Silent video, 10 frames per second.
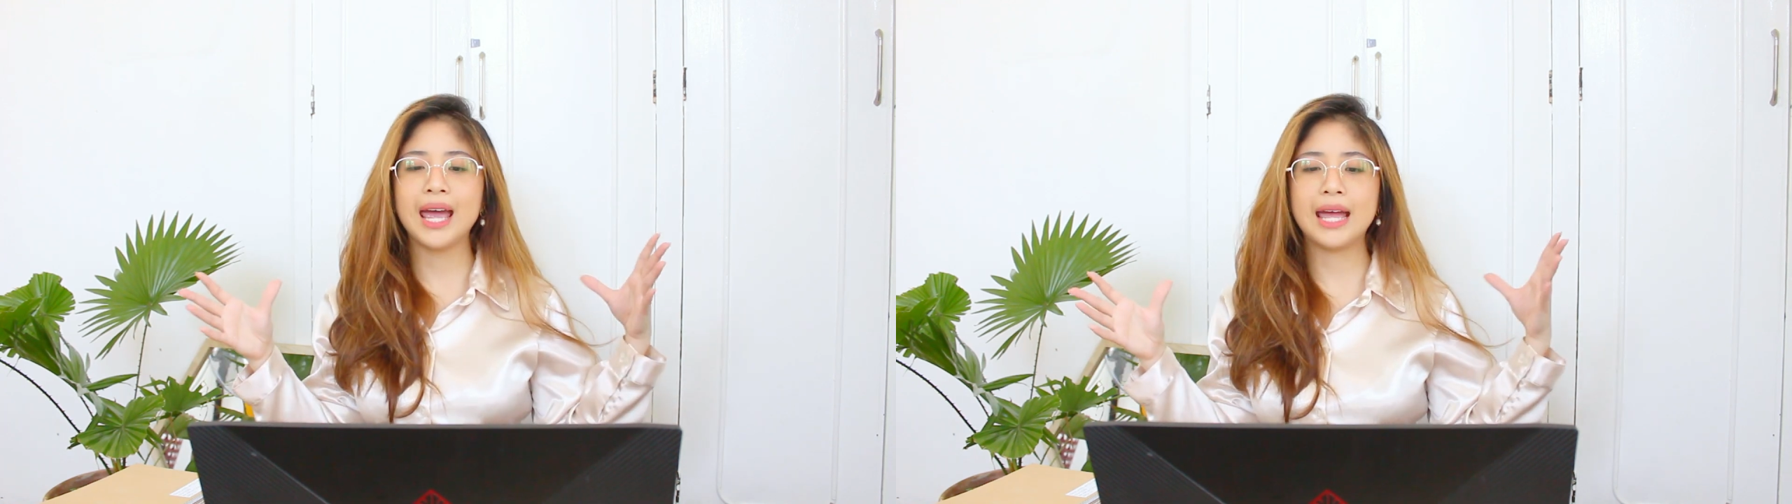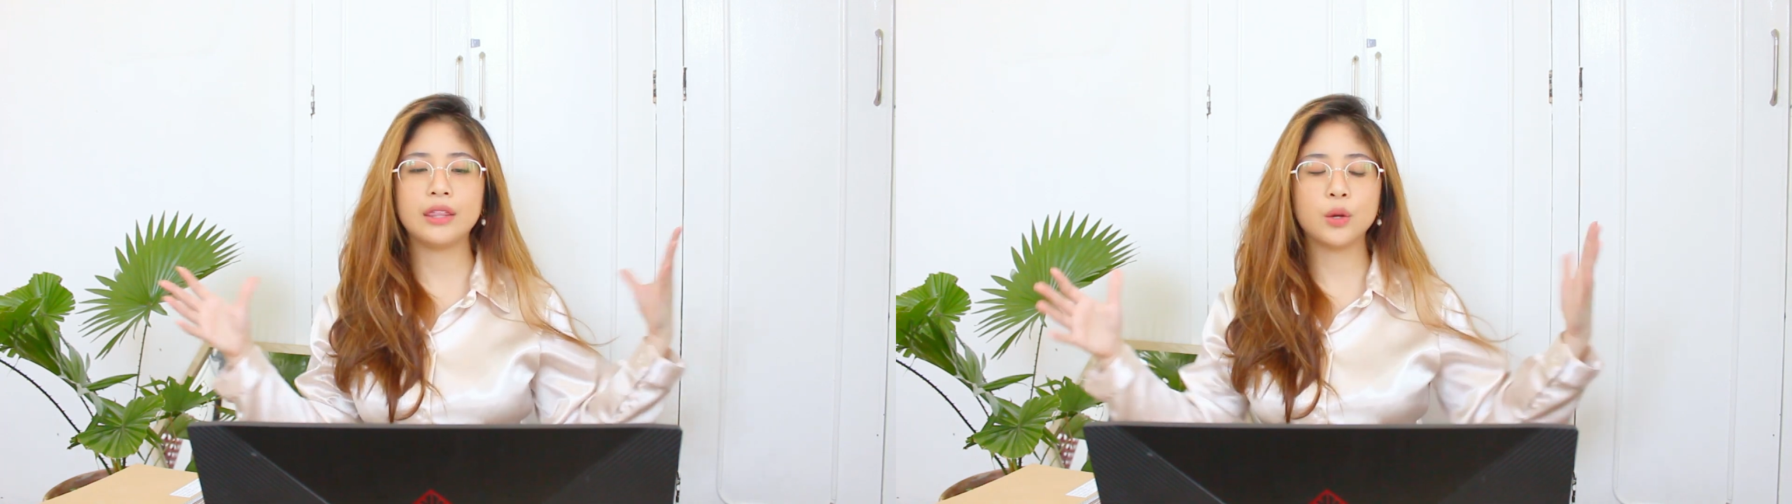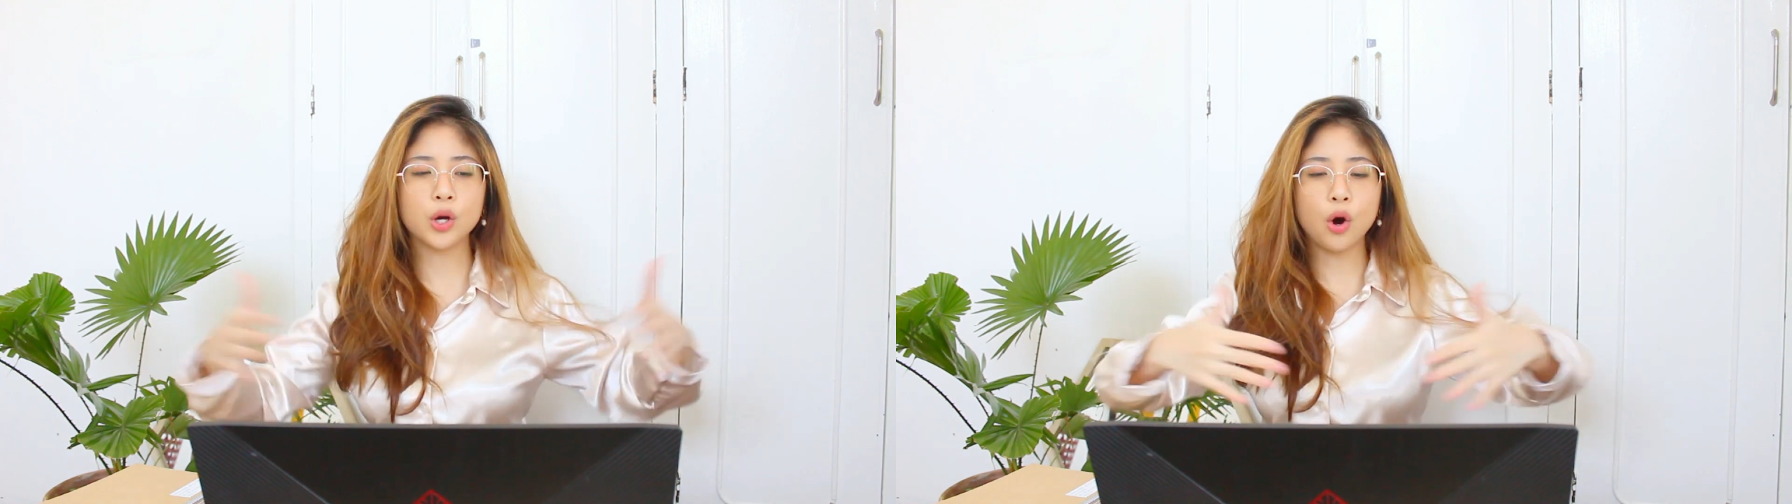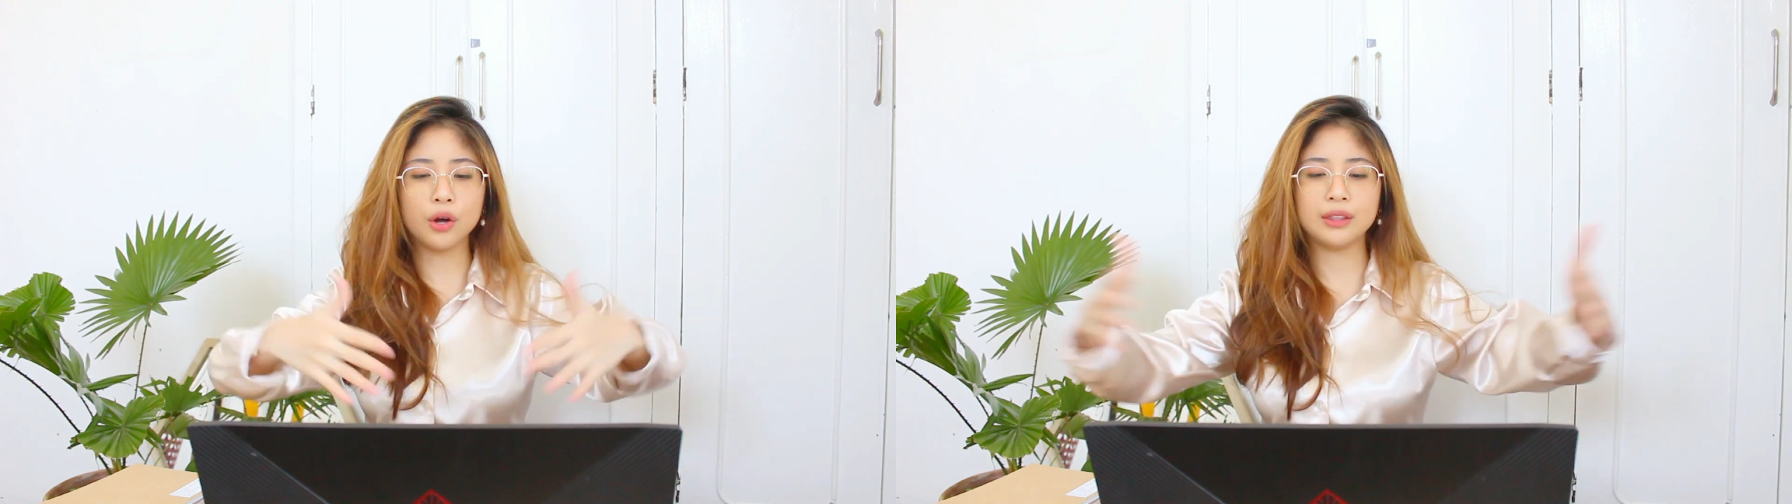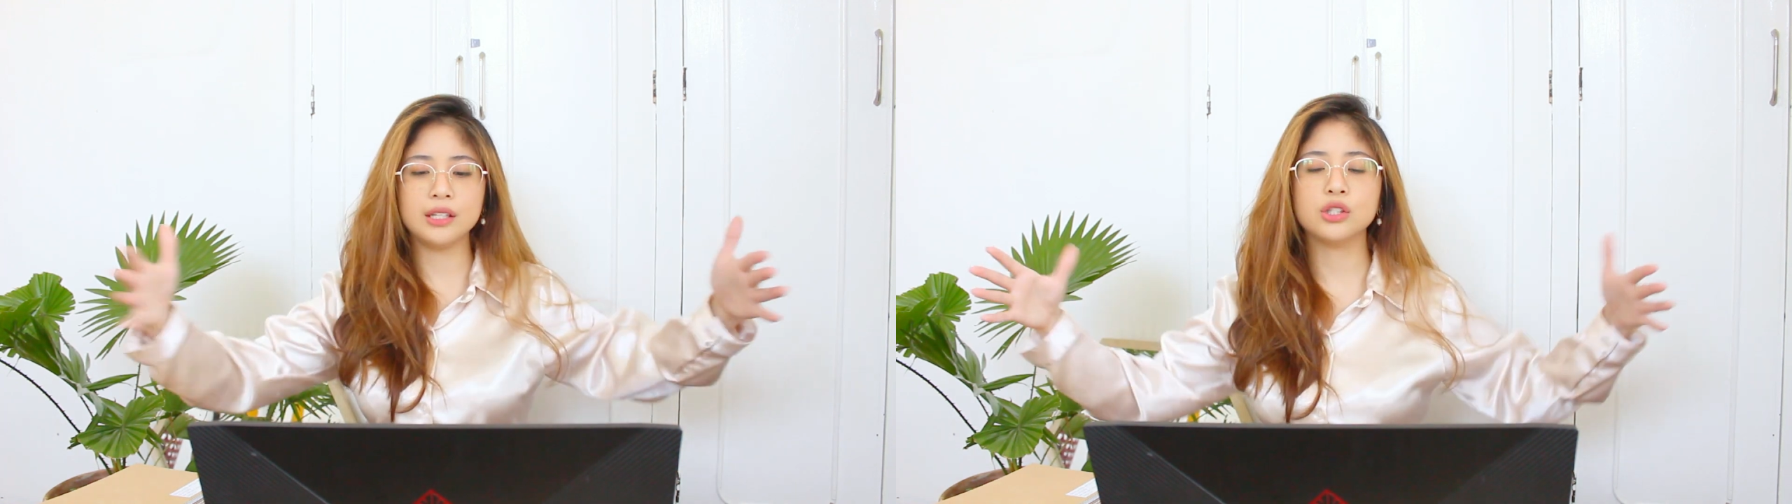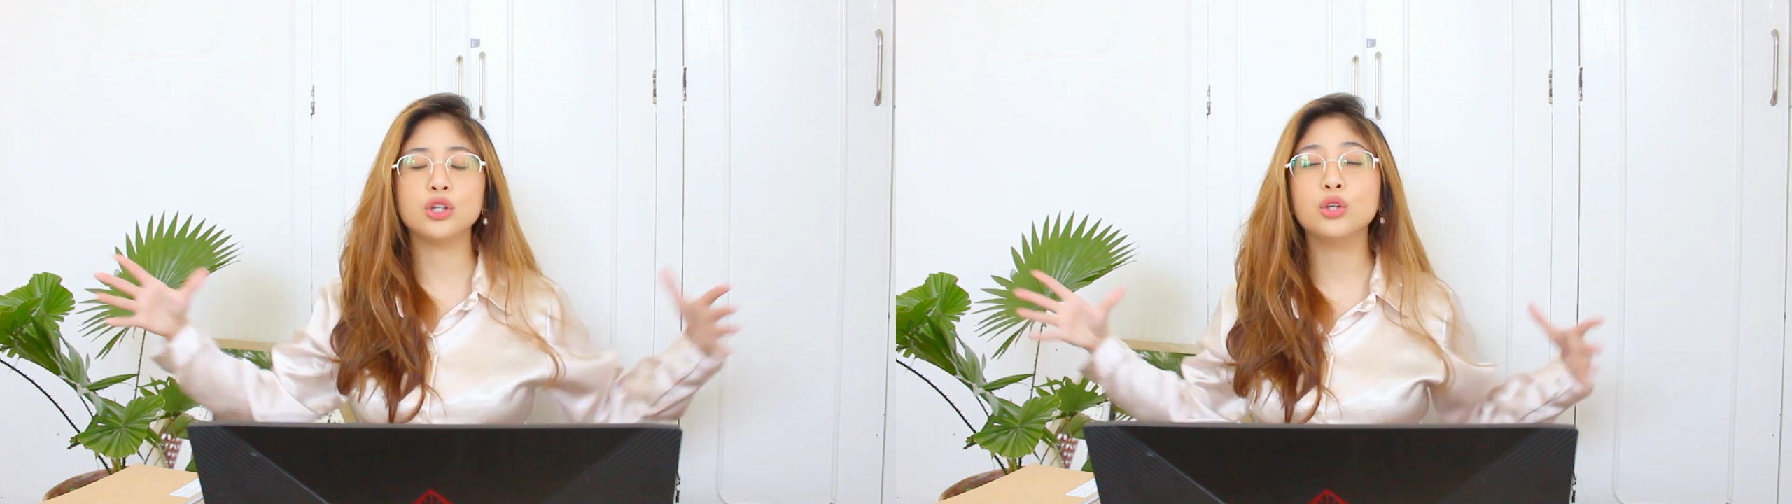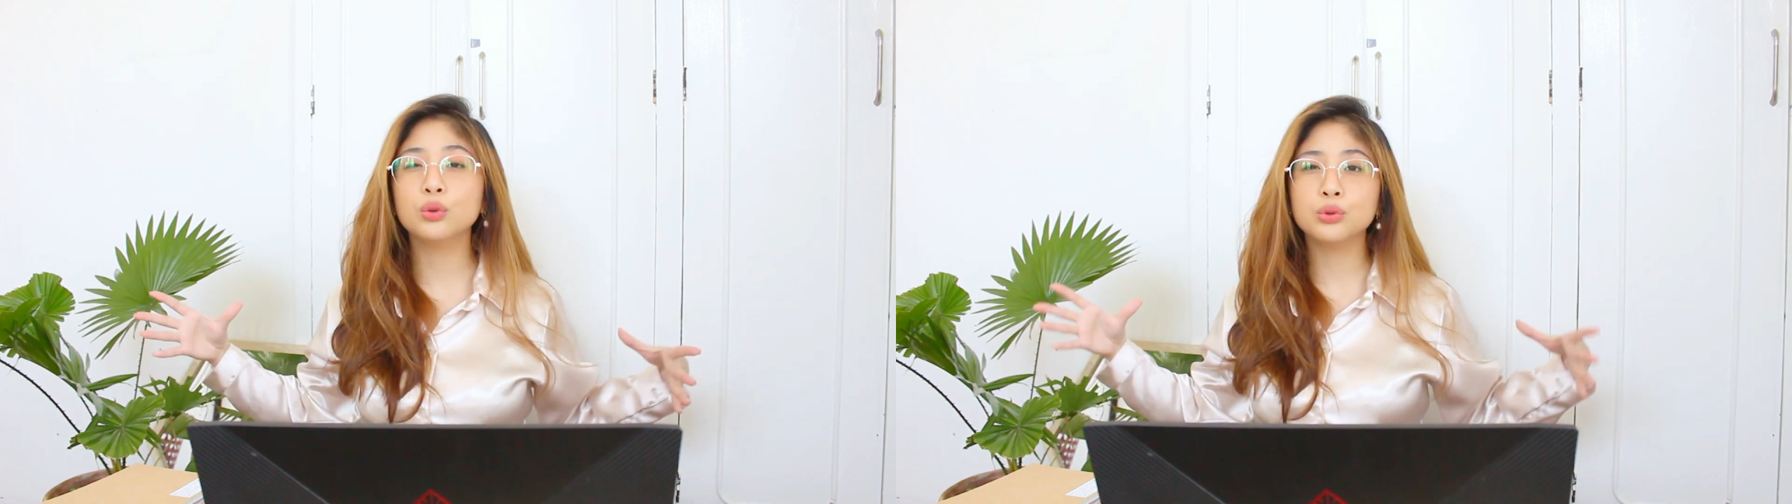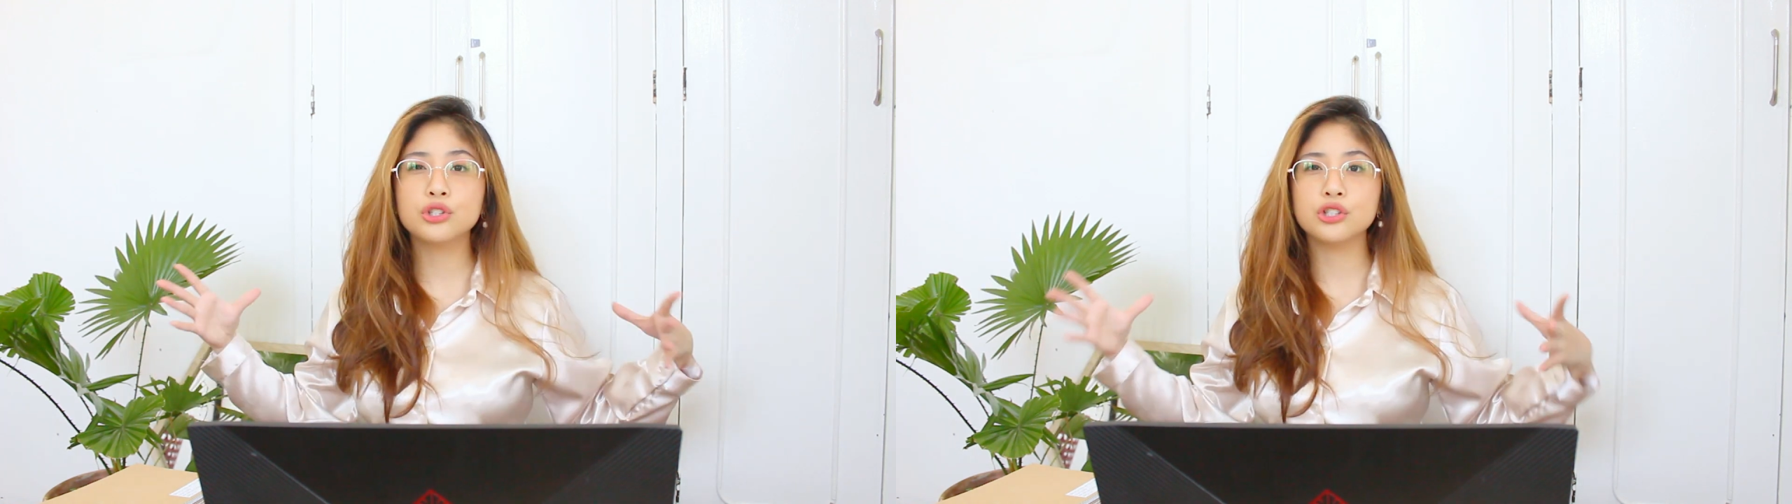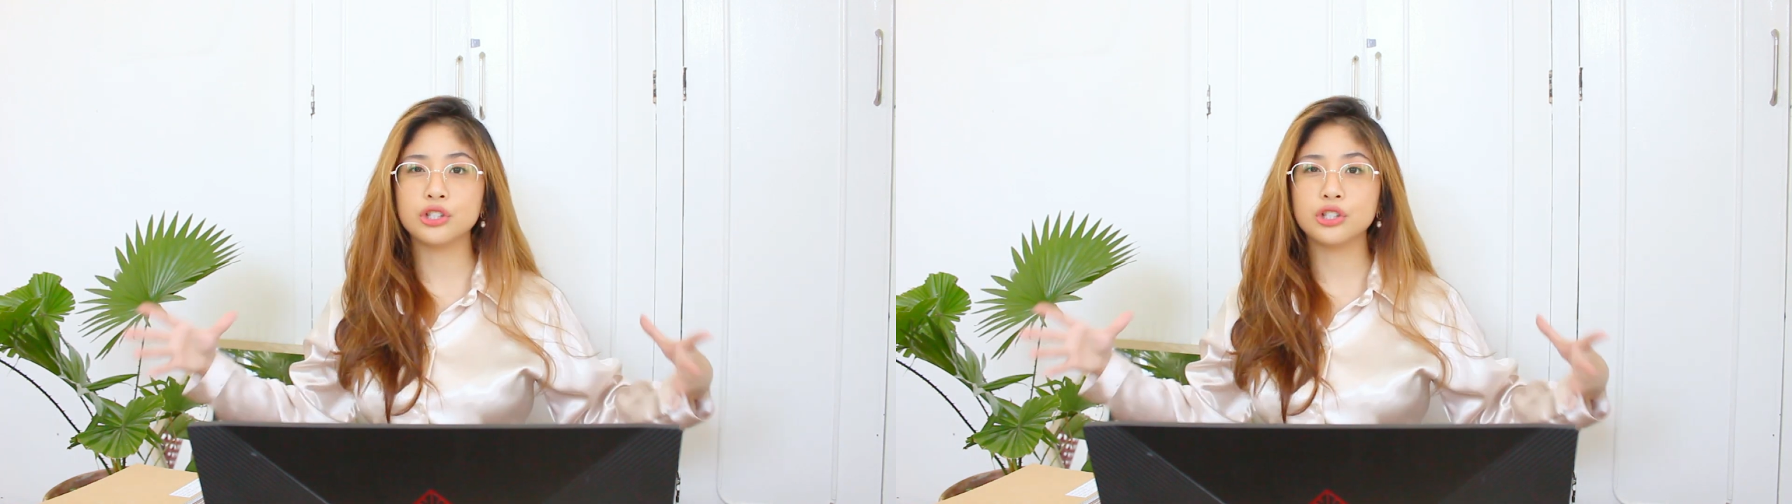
and they were on these huge